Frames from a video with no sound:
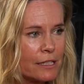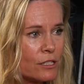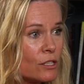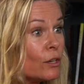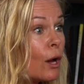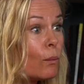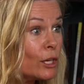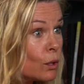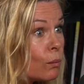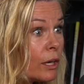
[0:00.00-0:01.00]
You know, when
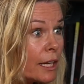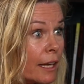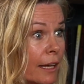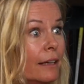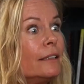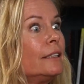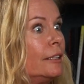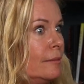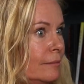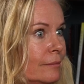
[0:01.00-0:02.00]
you're working,
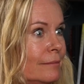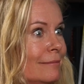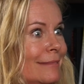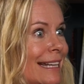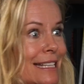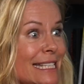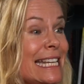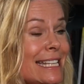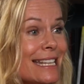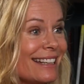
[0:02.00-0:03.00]
it's
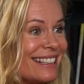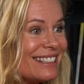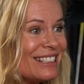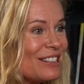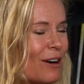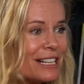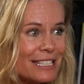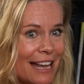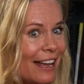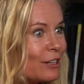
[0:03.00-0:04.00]
easy. You're on
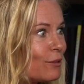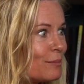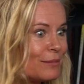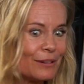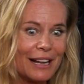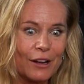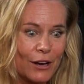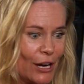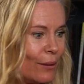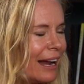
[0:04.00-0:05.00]
set. You're like, oh,
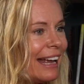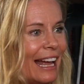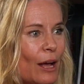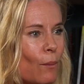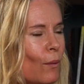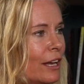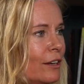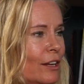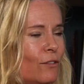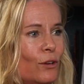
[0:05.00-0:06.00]
here I am.
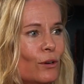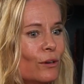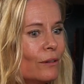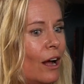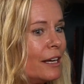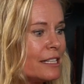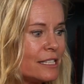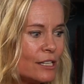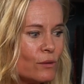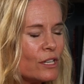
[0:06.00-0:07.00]
If you're on a
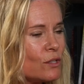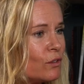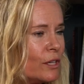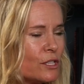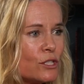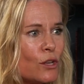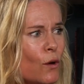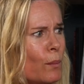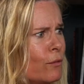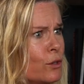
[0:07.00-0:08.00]
series, if you're on a
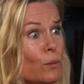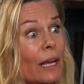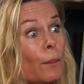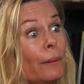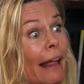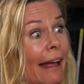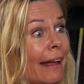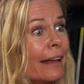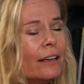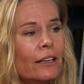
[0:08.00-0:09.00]
soap, if you're doing a play,